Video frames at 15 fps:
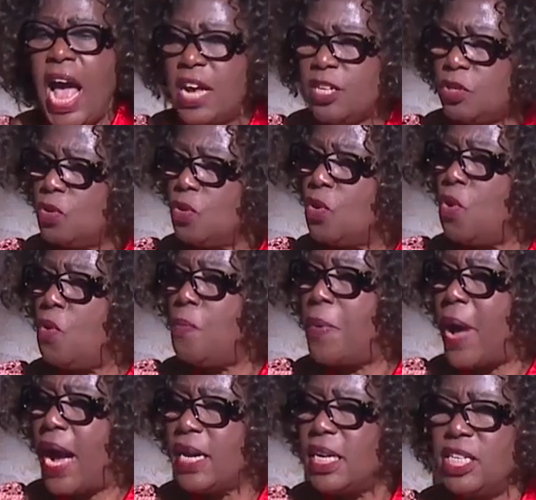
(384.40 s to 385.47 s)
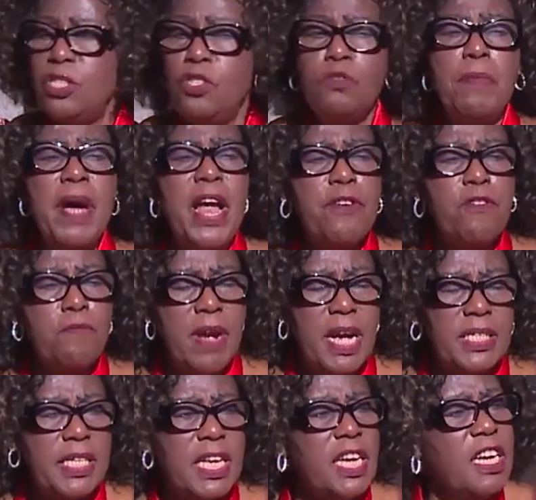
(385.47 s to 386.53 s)
had to go back into my room
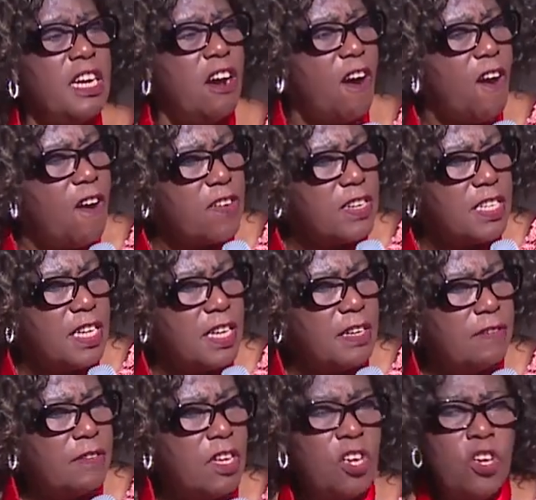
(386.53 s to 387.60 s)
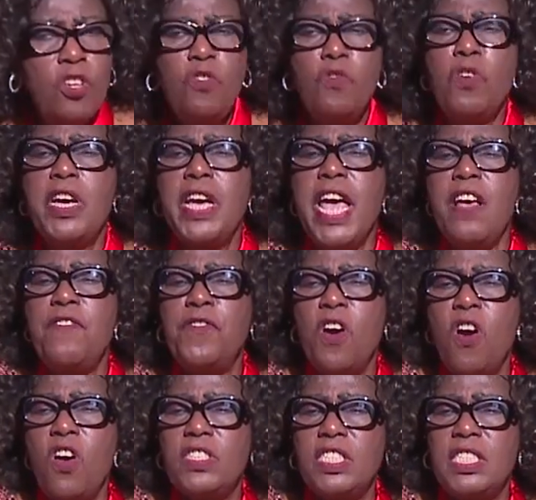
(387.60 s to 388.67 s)
and say, God, you gave
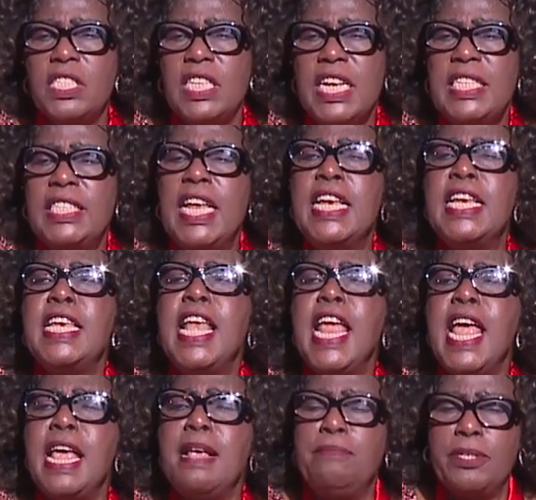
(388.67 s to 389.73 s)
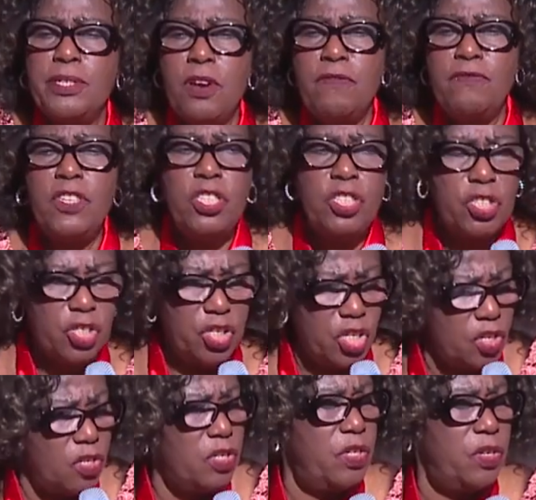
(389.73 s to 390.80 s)
us the names of these
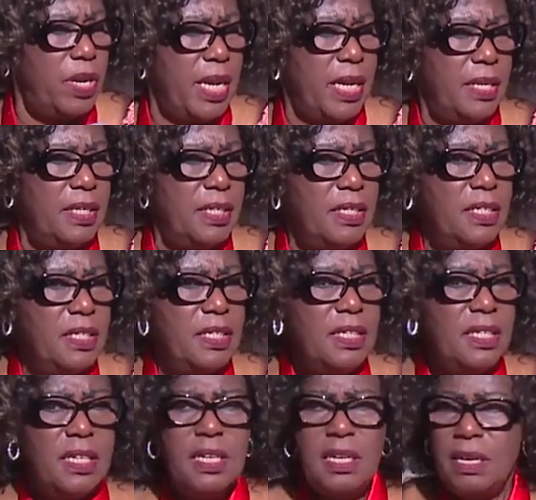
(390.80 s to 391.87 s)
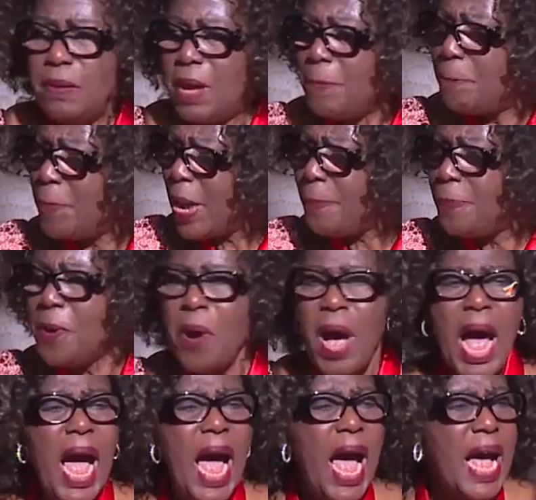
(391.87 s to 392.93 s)
children. People
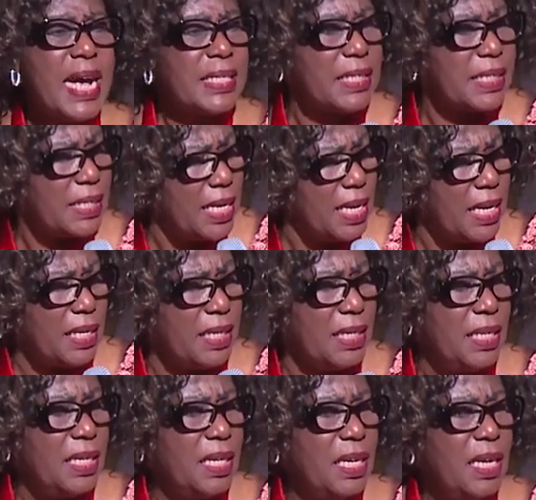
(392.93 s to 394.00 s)
are asking,